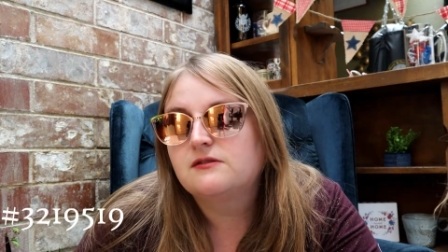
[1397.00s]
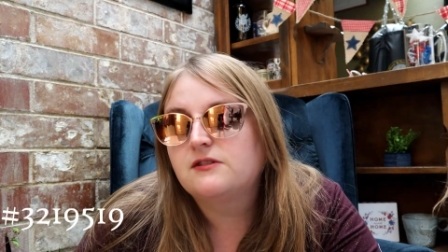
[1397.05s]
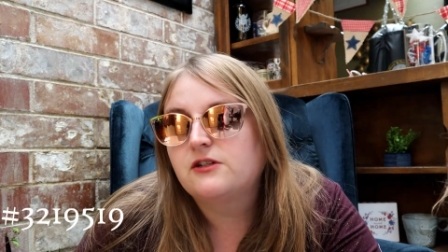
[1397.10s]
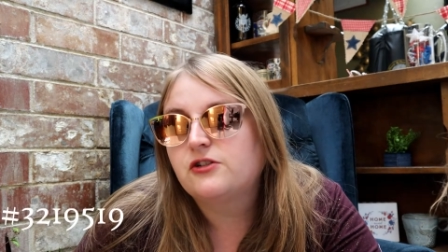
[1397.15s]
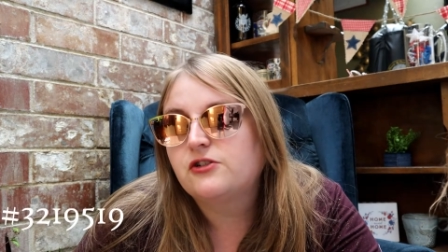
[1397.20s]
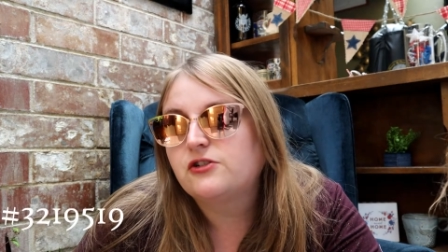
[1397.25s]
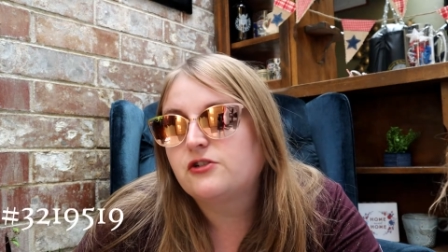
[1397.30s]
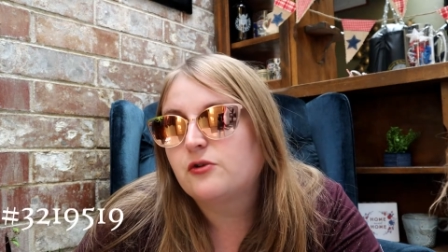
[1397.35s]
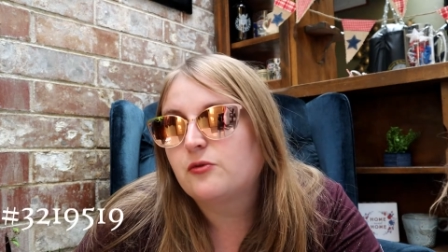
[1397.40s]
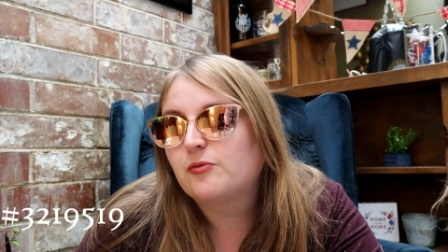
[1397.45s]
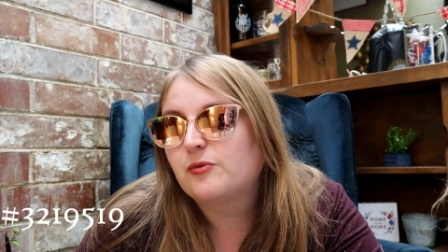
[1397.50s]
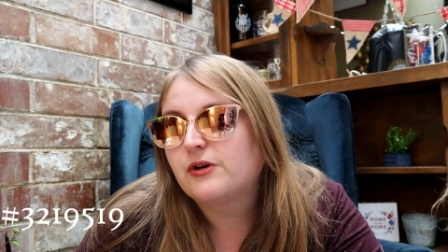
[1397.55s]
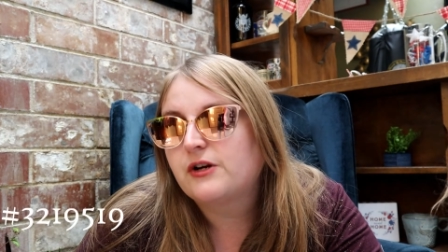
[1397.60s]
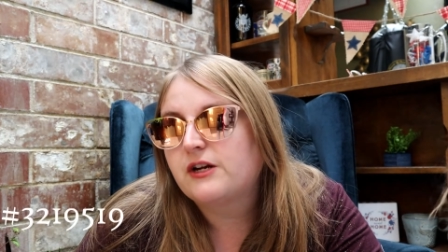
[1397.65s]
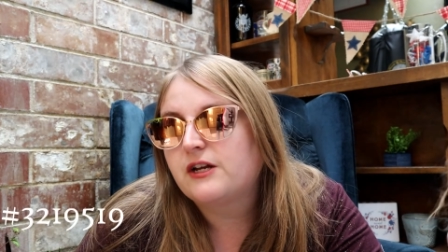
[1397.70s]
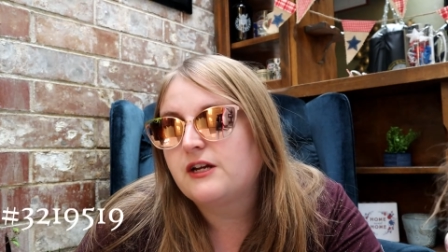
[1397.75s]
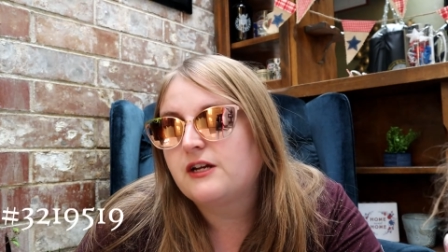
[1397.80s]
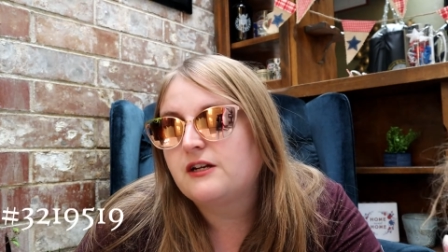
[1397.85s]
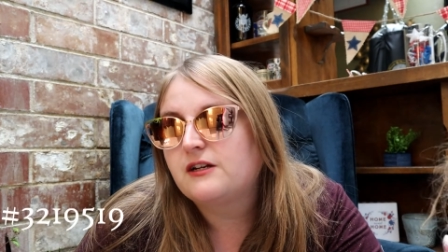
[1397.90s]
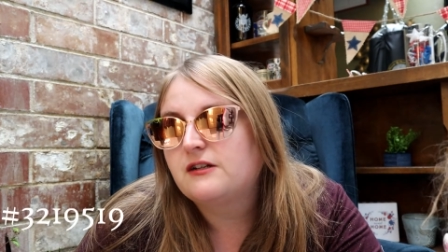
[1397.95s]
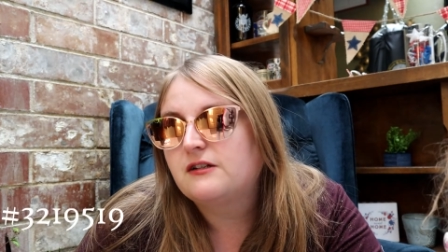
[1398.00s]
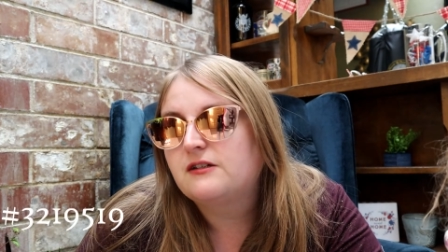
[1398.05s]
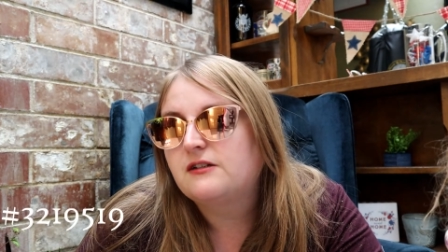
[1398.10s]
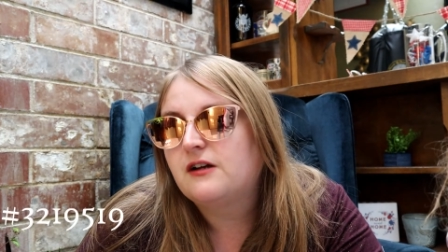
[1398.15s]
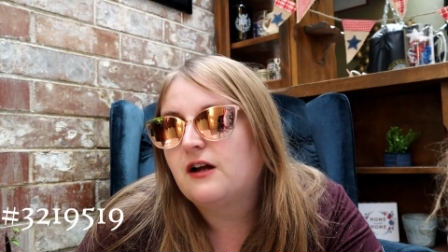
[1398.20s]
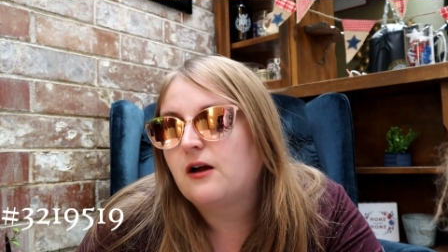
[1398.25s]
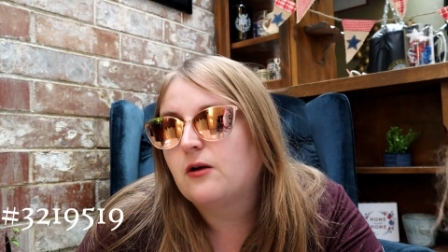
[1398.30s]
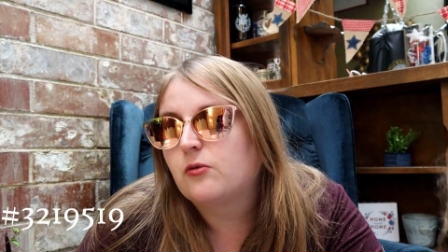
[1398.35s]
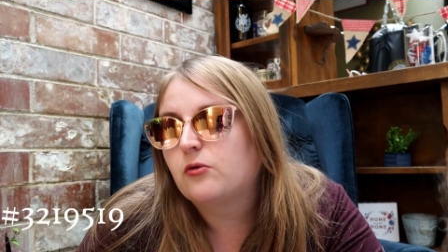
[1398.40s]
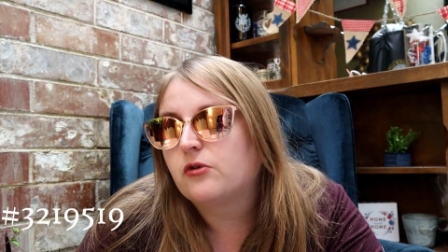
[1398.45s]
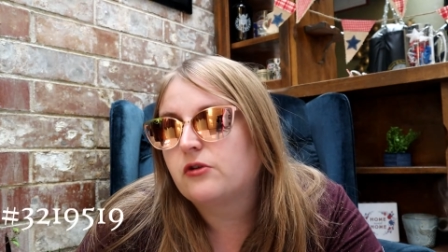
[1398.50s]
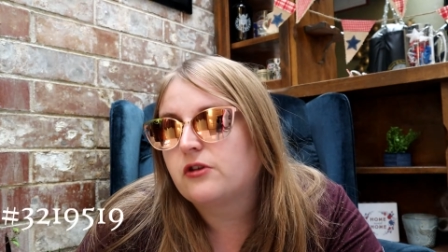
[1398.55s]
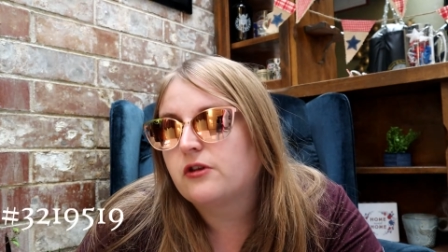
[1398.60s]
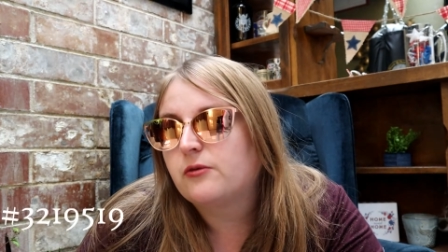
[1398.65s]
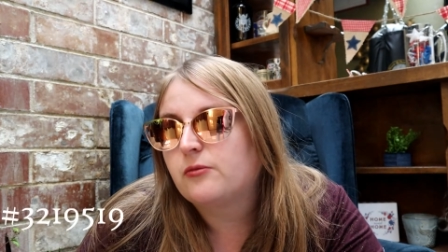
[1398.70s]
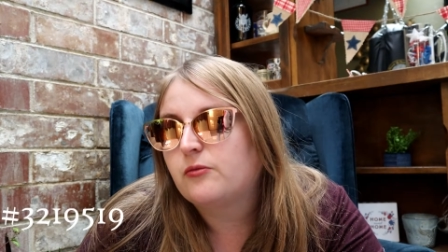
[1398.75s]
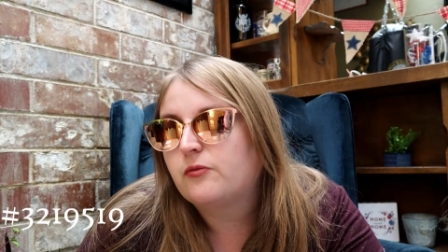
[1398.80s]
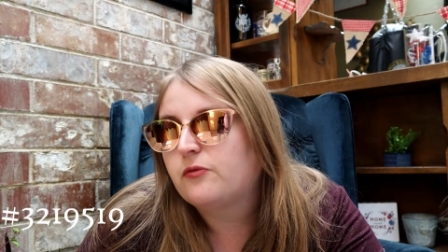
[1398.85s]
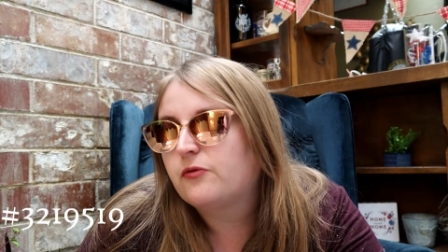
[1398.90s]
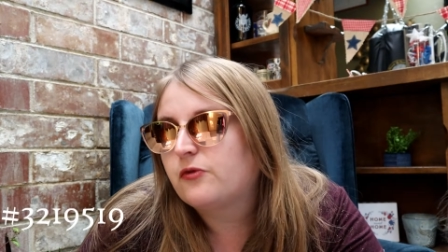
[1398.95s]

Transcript: They're so pretty. I wore them